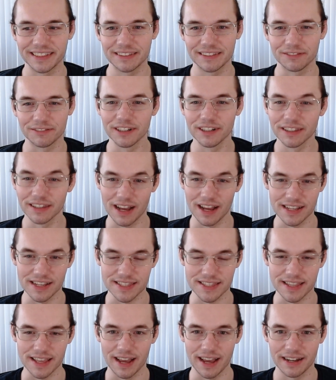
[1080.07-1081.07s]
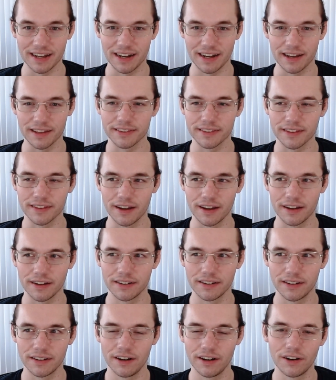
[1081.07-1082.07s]
realized that, I
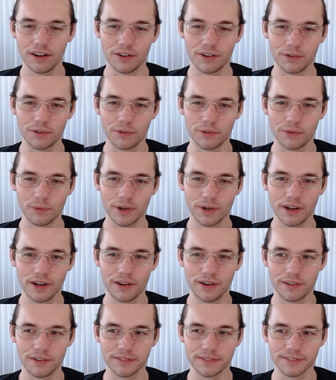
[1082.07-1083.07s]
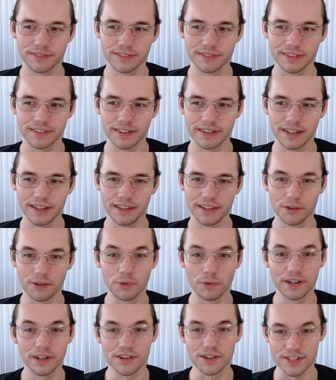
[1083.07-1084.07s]
thought, oh, well, in the
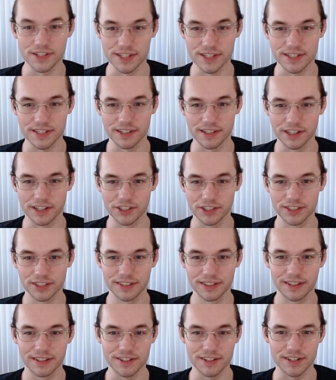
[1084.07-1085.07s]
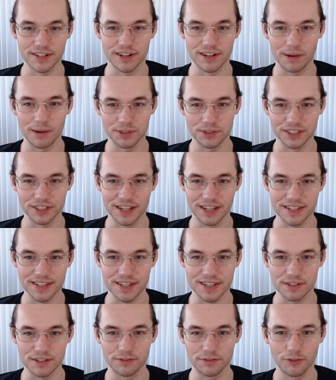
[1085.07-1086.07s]
Windows installation, there's an option that
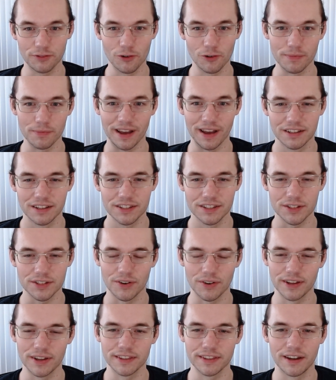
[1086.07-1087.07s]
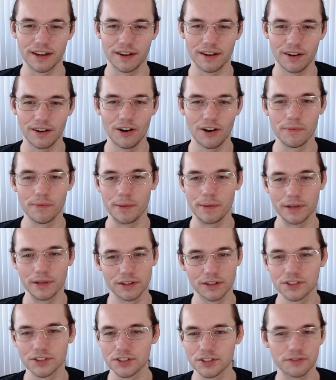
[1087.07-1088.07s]
says format. So I thought, oh, maybe
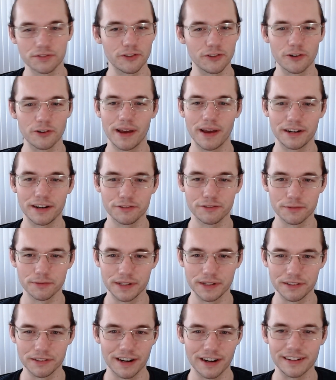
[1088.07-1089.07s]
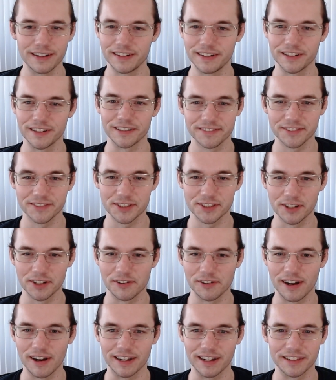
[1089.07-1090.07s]
it'll just format it for me right here.
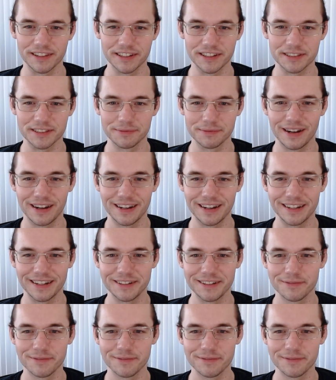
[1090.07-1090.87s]
So I clicked my